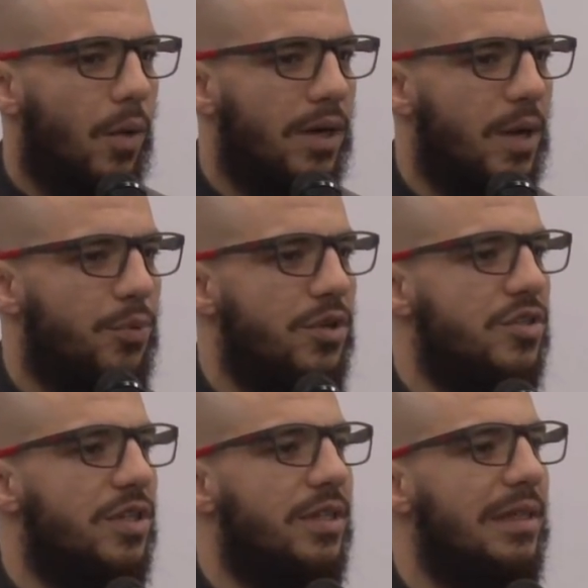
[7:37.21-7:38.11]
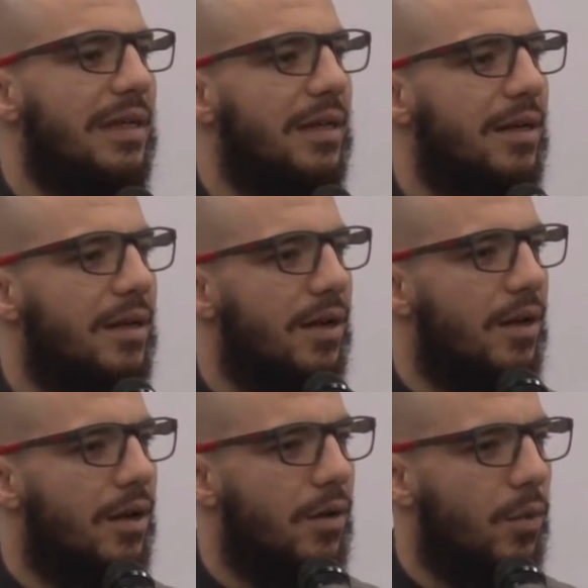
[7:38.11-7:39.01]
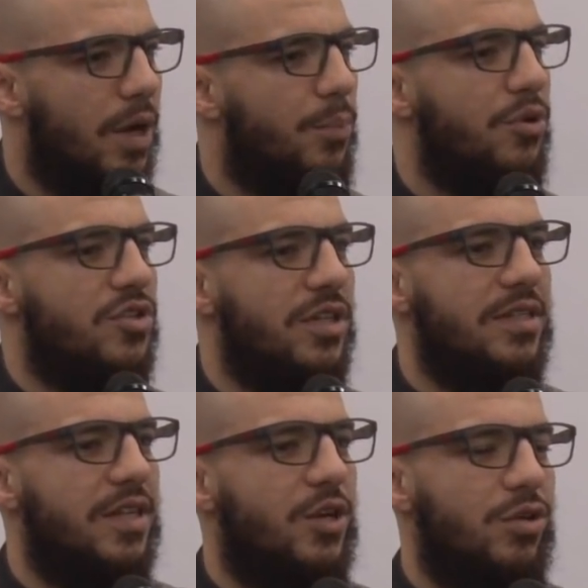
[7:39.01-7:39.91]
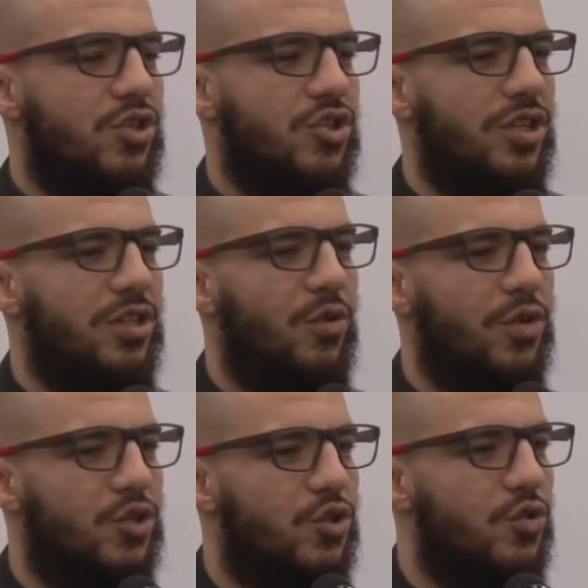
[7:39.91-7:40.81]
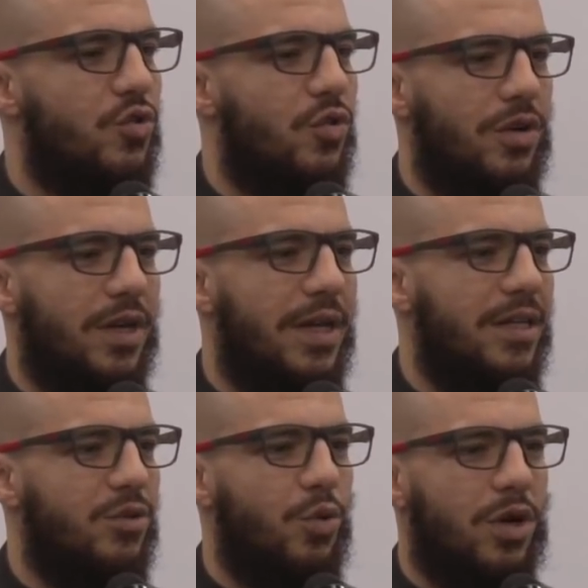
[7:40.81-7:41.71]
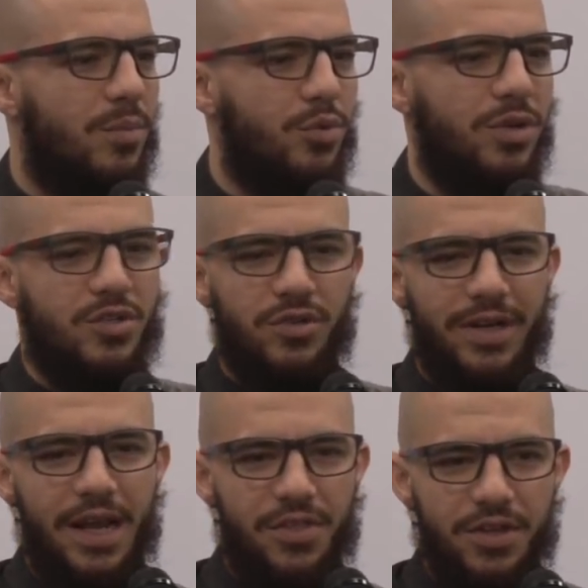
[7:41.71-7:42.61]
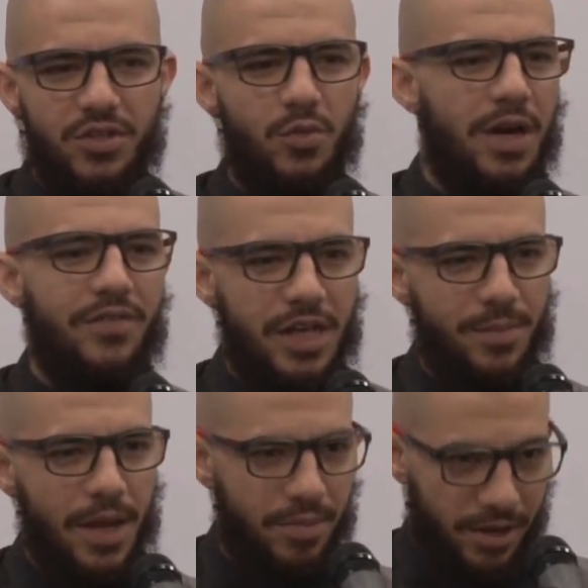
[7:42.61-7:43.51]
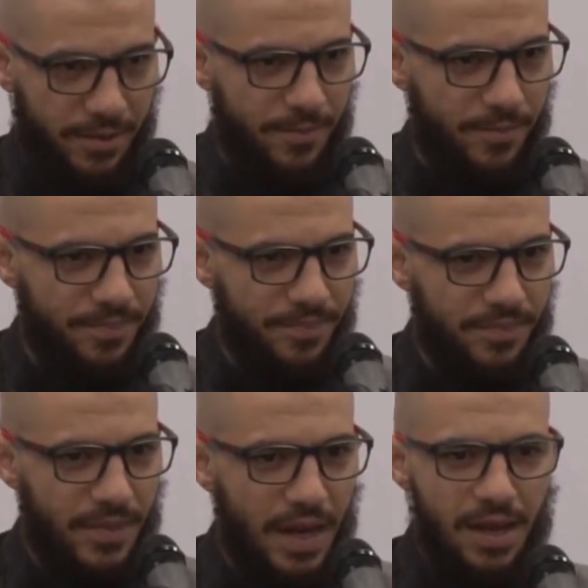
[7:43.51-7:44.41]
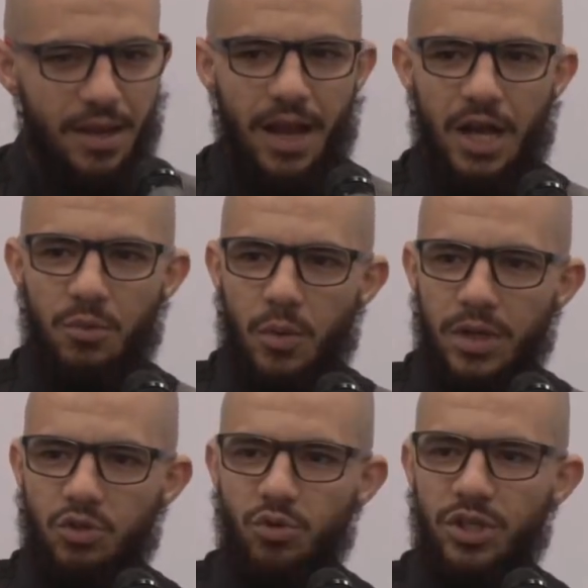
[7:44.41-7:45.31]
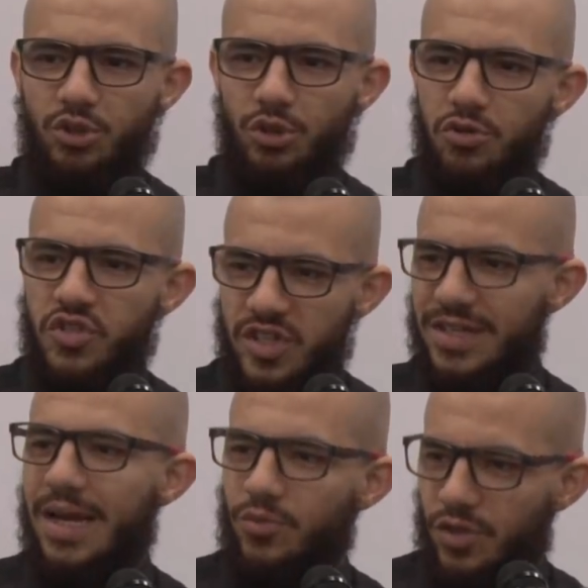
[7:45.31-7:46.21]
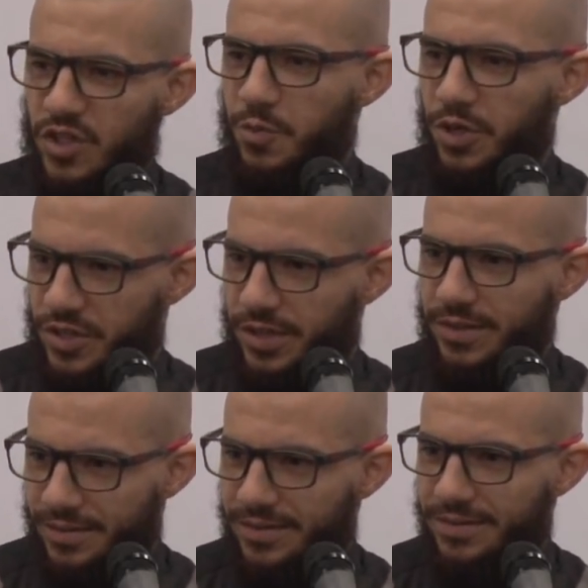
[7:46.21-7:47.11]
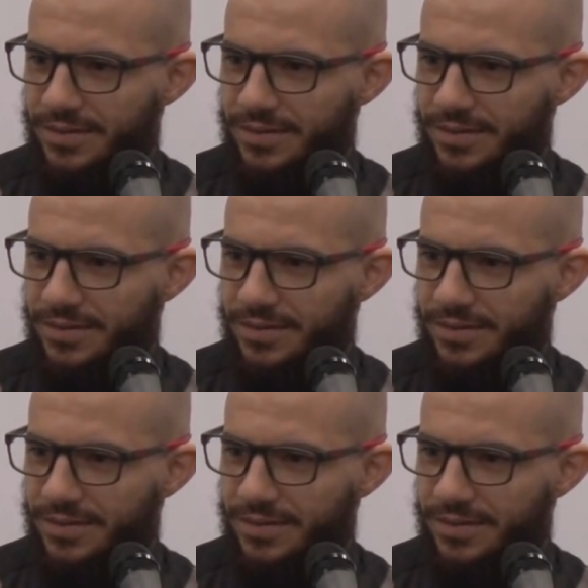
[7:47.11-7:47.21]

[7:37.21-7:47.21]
When a person is a Christian or a Jew or a Hindu or a Buddhist or an atheist or whatever he may be, and we want to introduce Islam to this person,